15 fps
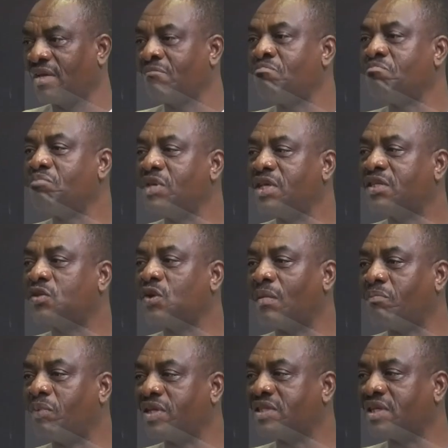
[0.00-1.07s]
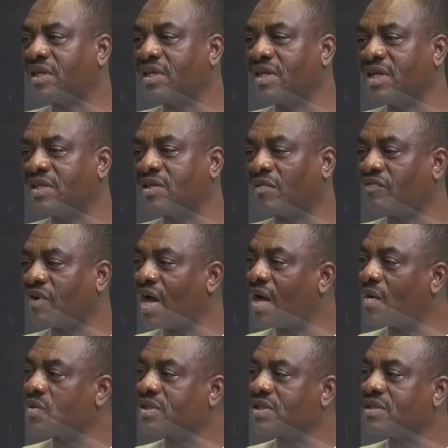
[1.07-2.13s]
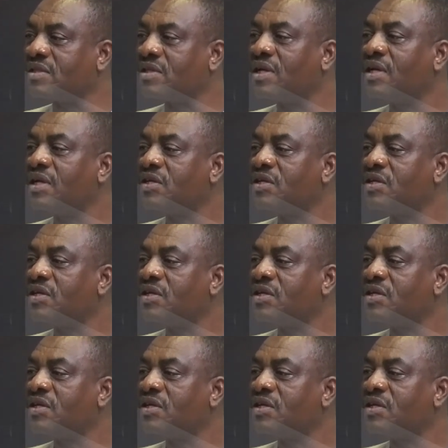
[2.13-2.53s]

meet your basic needs of housing,